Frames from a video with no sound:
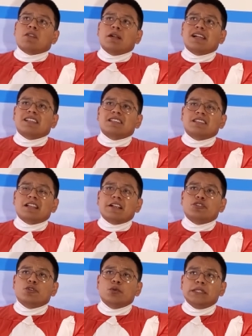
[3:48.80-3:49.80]
because it's not
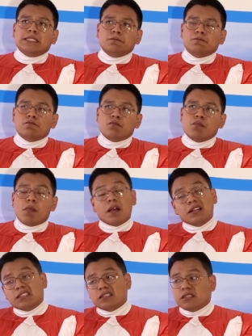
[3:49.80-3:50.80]
chewy.
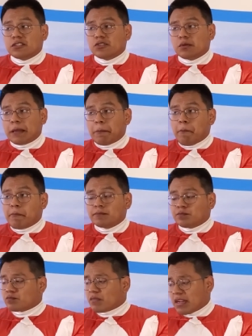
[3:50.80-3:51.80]
I guess it is chewy.
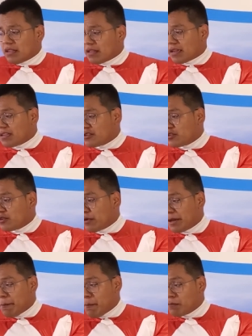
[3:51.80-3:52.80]
Anything is chewy.